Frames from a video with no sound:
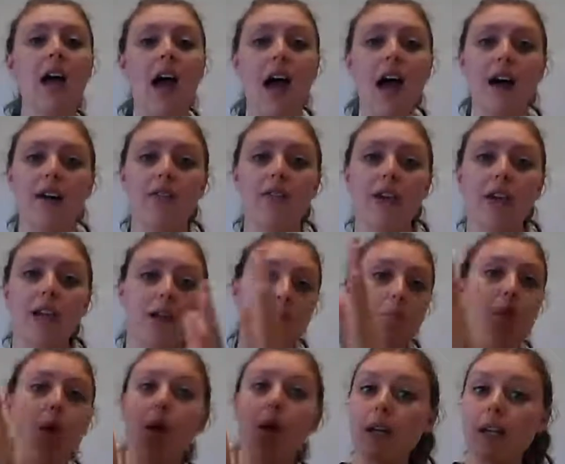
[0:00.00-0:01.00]
having
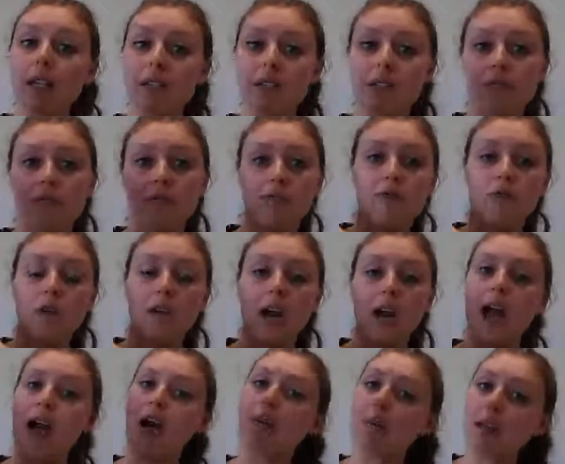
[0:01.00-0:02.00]
points for
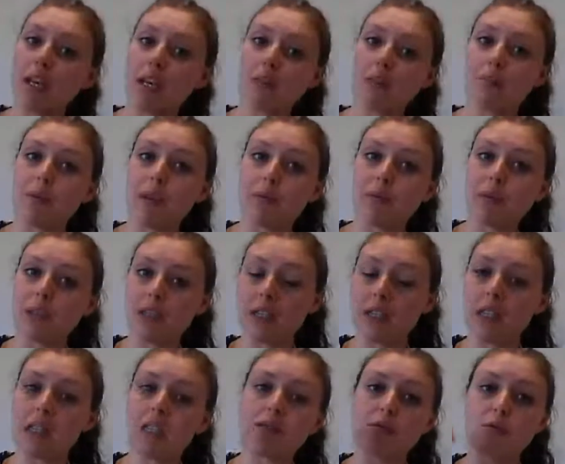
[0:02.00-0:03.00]
how many people
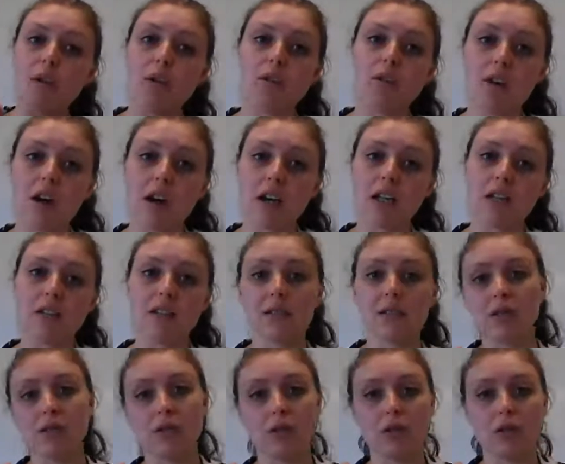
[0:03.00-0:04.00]
in this row got it
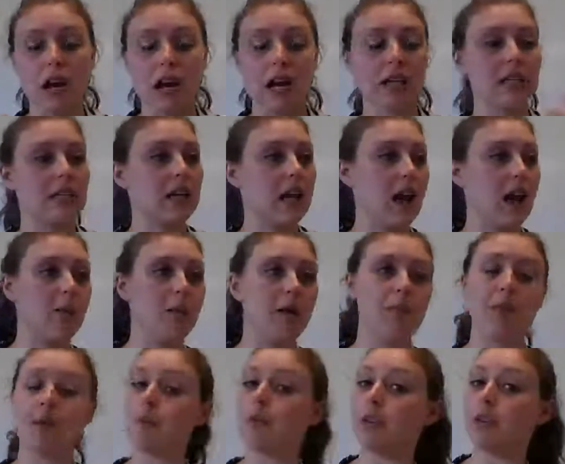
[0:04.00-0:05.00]
correct and how many
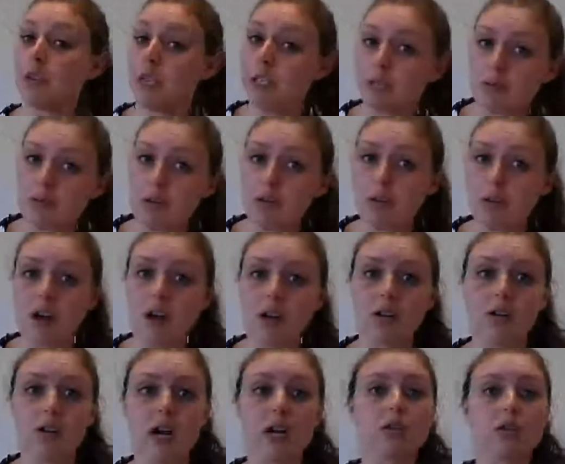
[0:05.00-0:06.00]
people in this row got it
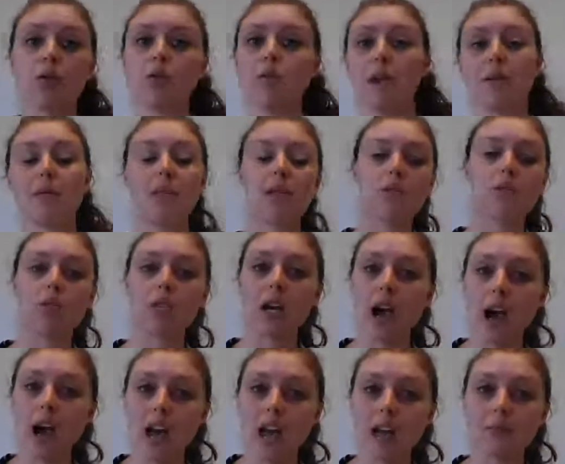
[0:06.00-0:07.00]
correct, or maybe do
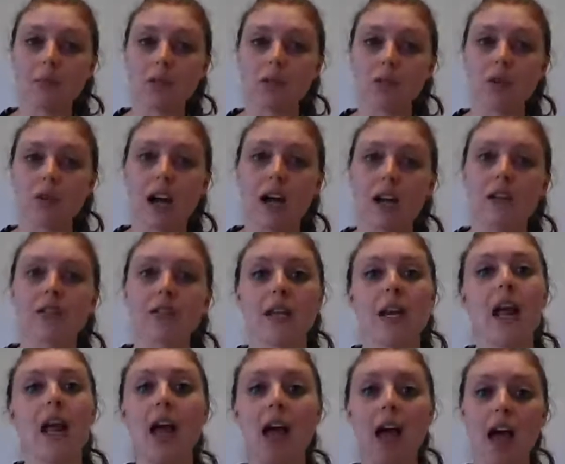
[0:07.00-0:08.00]
timed trials
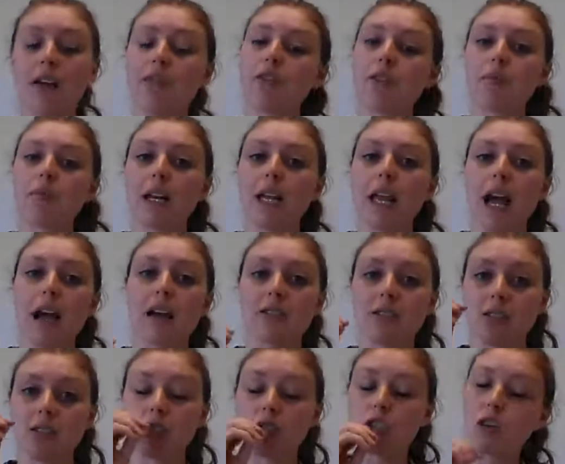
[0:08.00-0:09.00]
that everybody has
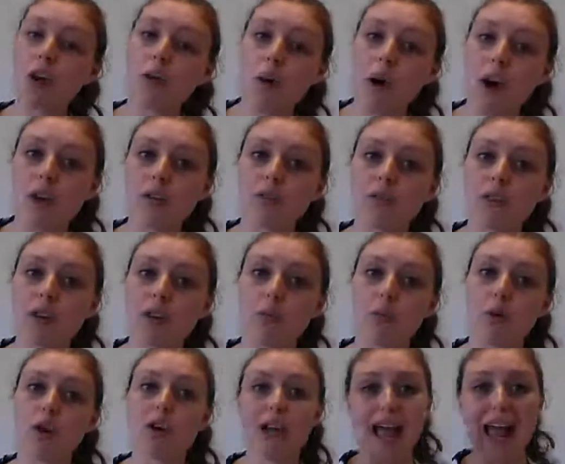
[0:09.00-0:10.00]
to show all of their
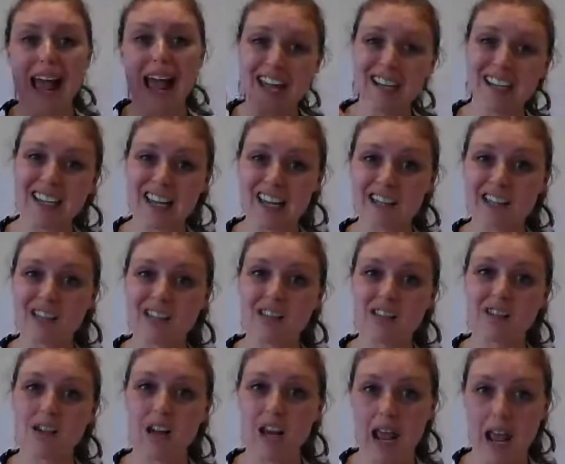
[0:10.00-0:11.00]
work and get
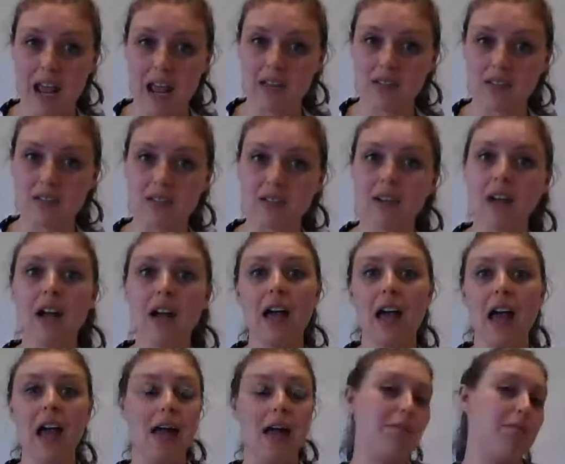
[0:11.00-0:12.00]
to an answer,
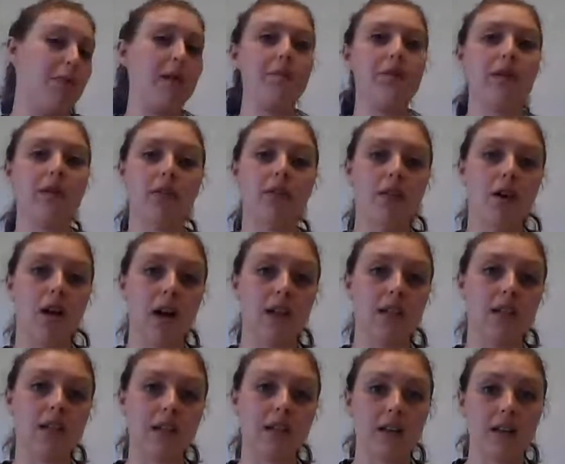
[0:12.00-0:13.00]
and maybe you're
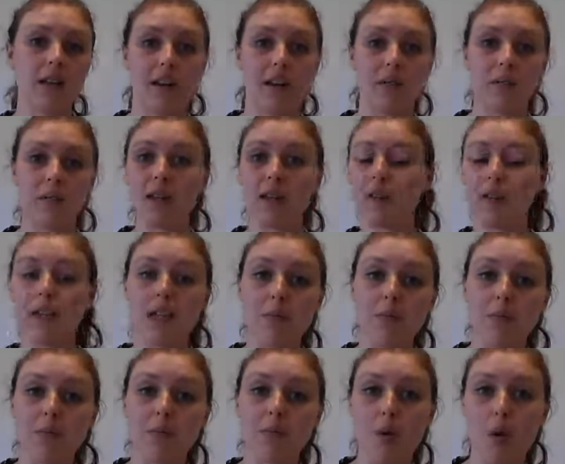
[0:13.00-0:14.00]
not giving
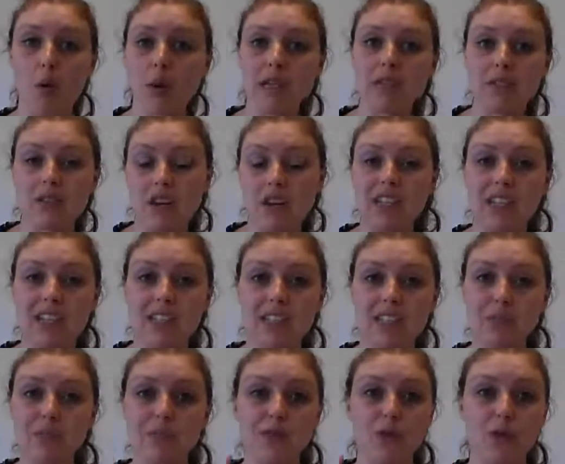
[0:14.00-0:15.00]
them points on a
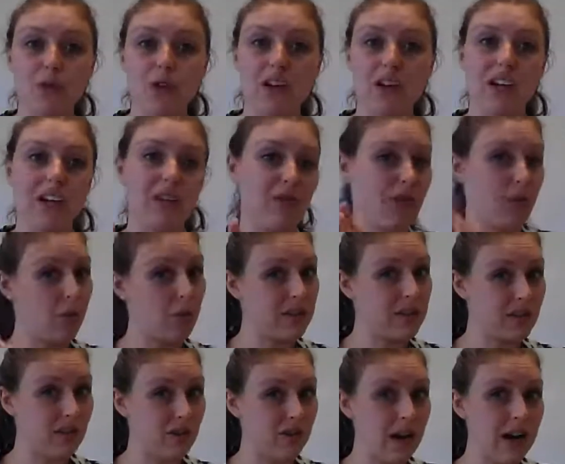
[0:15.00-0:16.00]
team for if it
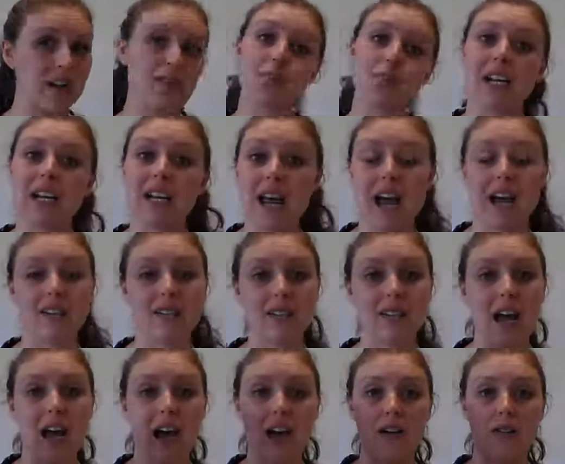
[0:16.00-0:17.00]
was correct, but it has to
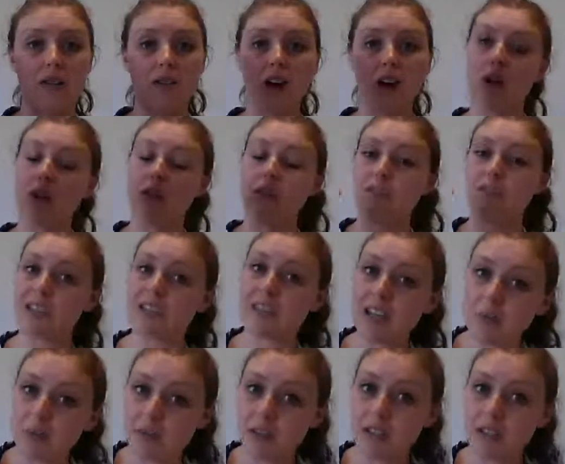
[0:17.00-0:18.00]
have all of the
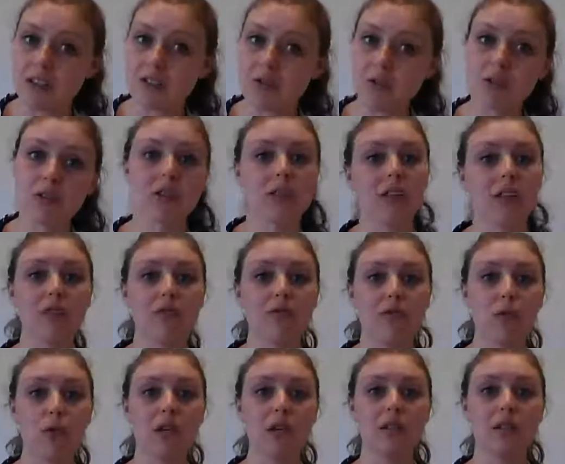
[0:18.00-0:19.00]
steps that you were looking
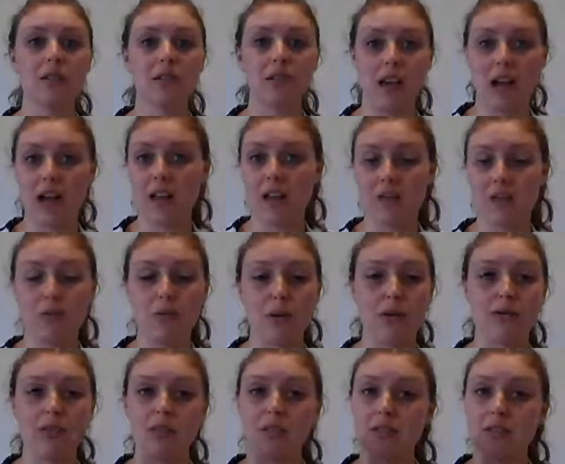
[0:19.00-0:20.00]
for, and
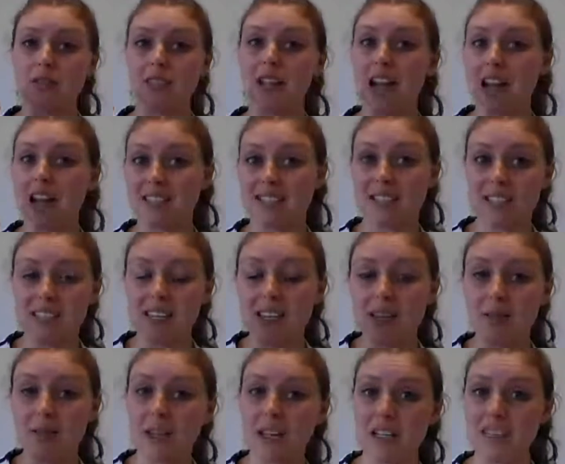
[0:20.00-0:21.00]
whoever as a
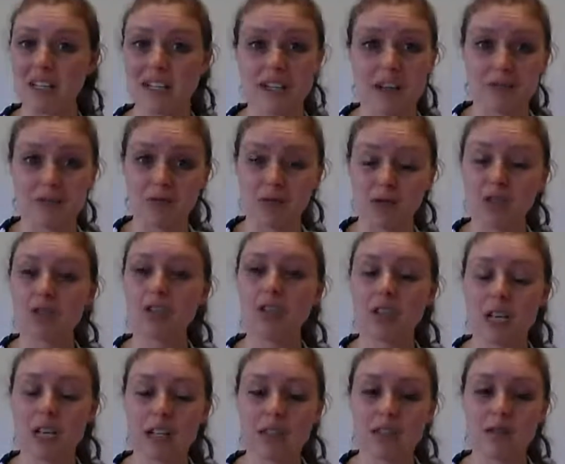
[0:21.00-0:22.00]
team gets it done first could
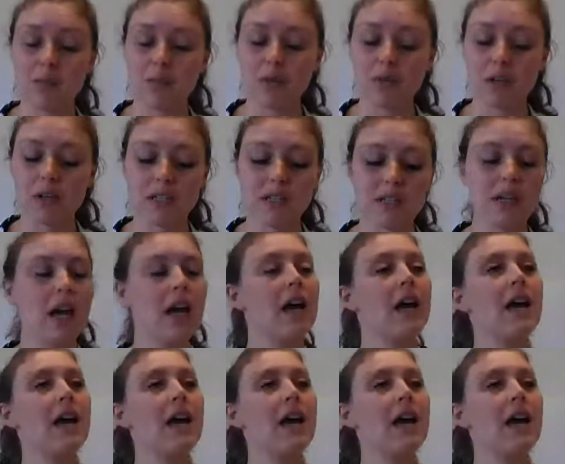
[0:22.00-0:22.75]
get some points.